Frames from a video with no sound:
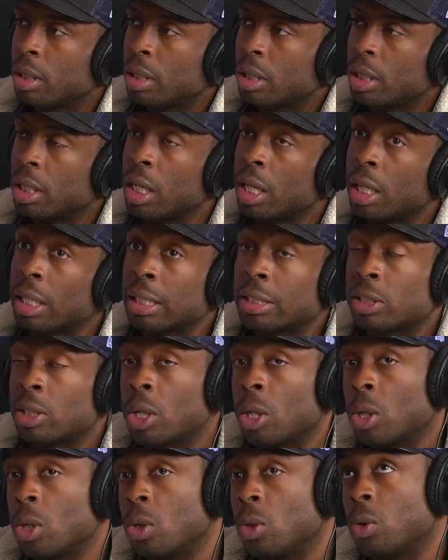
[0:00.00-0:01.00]
Yeah,
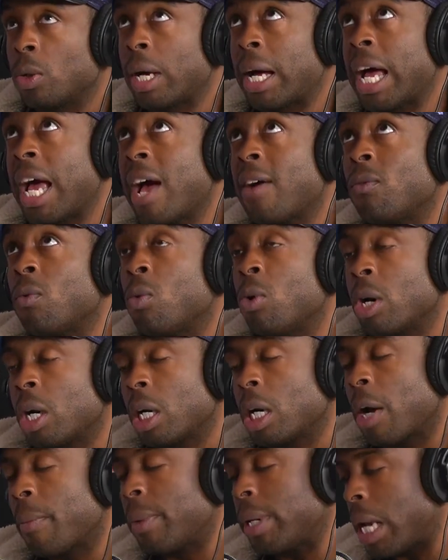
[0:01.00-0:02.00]
so I have one
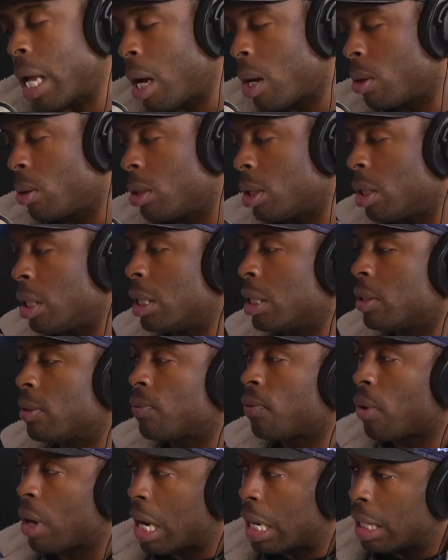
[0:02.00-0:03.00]
coming out this
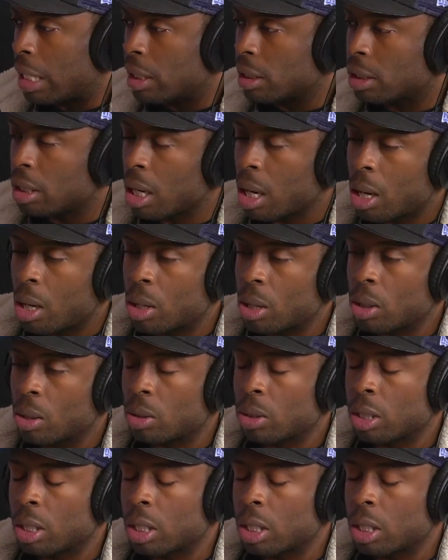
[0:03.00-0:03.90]
Friday. It's called